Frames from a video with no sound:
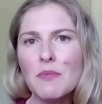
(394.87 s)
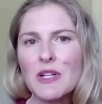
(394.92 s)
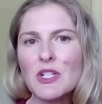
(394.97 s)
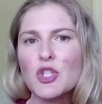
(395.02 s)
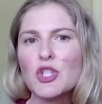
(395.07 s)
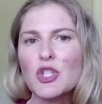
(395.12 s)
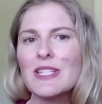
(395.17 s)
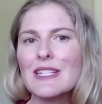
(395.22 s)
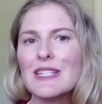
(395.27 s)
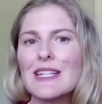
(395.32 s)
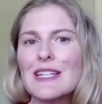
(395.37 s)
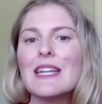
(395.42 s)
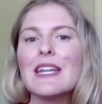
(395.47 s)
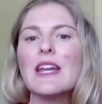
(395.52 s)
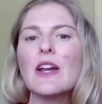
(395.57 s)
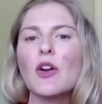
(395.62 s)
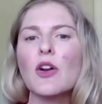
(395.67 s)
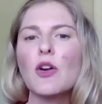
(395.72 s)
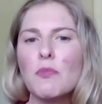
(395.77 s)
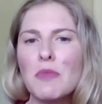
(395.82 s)
but just
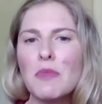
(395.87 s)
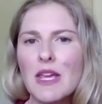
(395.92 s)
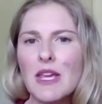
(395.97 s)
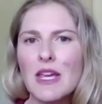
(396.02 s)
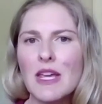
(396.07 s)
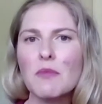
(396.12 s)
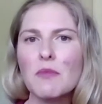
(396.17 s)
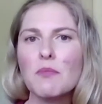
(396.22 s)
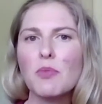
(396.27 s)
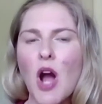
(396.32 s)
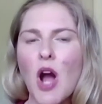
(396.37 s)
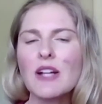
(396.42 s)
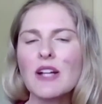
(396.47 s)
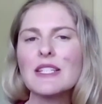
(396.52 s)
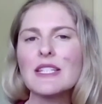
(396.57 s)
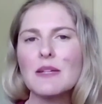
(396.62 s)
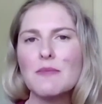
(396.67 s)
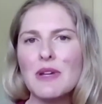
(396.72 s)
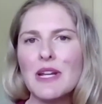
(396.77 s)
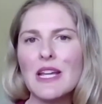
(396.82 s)
near me and
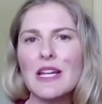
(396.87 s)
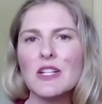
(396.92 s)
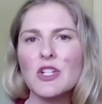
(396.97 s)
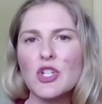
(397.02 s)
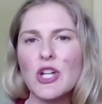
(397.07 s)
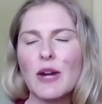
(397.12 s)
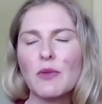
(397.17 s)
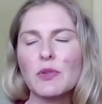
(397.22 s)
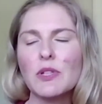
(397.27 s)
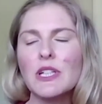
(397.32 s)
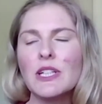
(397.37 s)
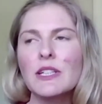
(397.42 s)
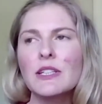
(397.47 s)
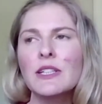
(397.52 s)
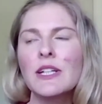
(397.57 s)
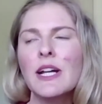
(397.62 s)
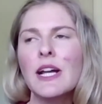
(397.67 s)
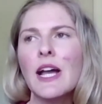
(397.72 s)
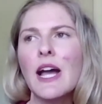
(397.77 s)
proximity in general.